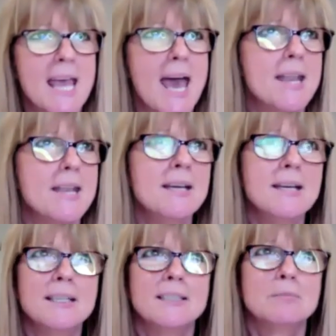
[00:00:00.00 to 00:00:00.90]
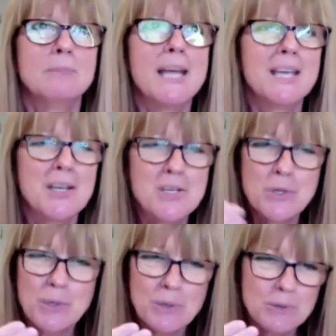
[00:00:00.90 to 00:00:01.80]
again, making
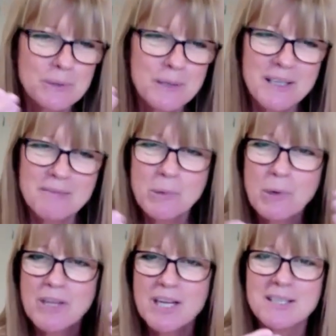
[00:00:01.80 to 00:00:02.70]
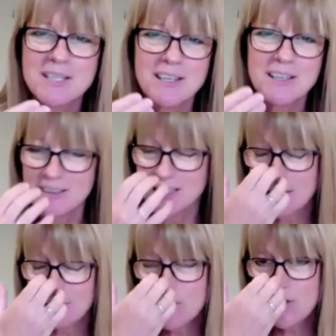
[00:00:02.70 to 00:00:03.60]
sure you're doing more things that that
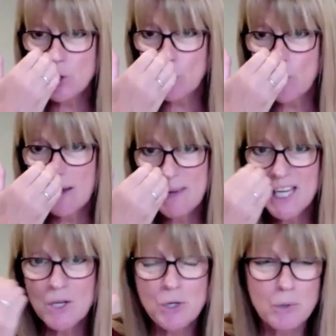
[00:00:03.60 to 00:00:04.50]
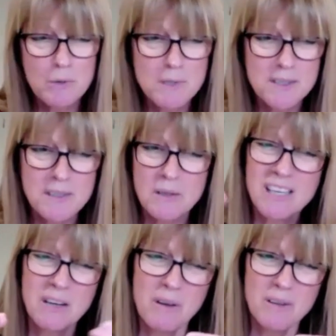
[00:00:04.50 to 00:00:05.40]
give you joy, making sure that
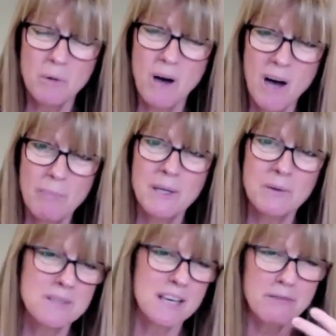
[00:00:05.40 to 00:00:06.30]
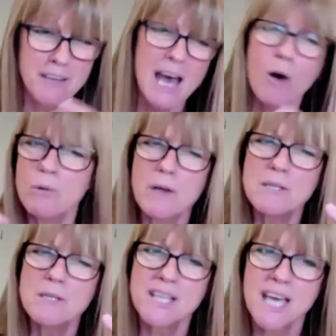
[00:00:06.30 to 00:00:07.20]
you know you're upping your self care, all
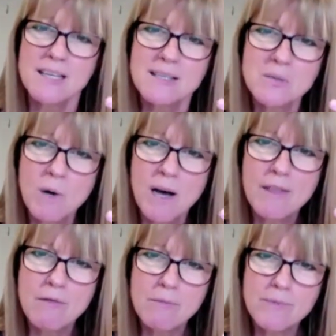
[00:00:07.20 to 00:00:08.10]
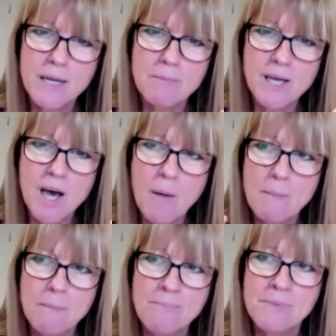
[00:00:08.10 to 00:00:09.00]
those things as well. They they
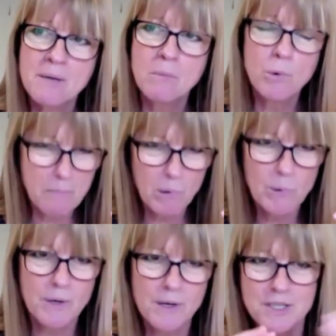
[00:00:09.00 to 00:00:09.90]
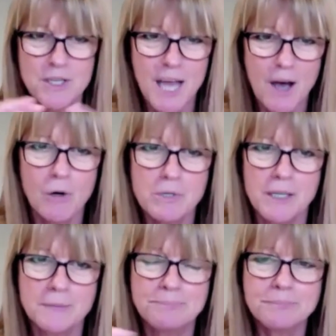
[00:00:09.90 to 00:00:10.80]
become more important as you get
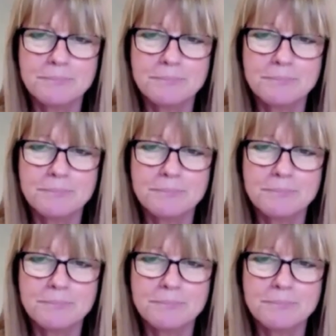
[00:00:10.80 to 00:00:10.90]
older,